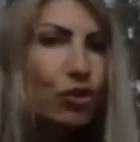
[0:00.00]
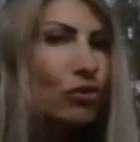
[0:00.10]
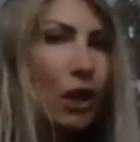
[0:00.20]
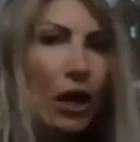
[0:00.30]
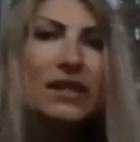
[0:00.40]

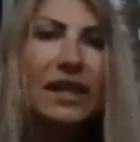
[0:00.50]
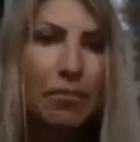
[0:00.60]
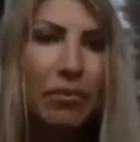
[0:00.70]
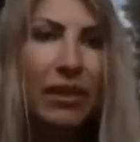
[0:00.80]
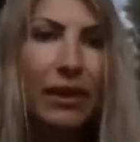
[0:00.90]
Do not
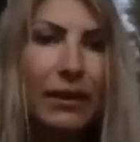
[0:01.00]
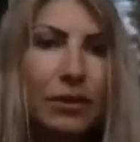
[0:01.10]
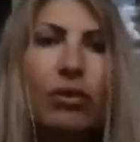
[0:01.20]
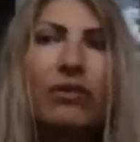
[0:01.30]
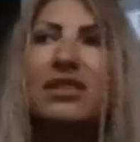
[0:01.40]
empathize.
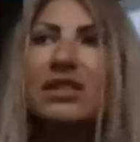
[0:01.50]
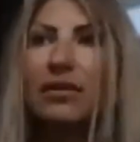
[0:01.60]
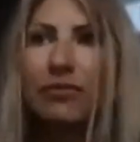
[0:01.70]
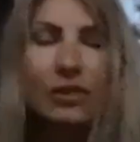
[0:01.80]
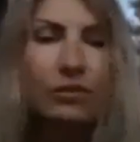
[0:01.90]
Whoever
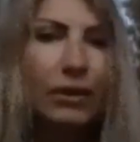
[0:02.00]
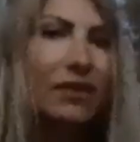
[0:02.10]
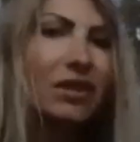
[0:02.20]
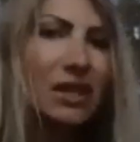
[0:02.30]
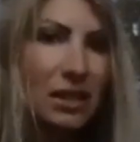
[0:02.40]
suffers,
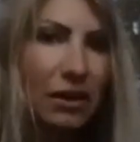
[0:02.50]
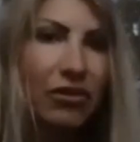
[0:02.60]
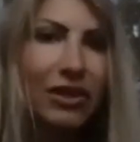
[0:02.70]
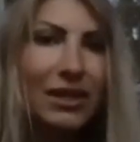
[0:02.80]
whatever they suffered,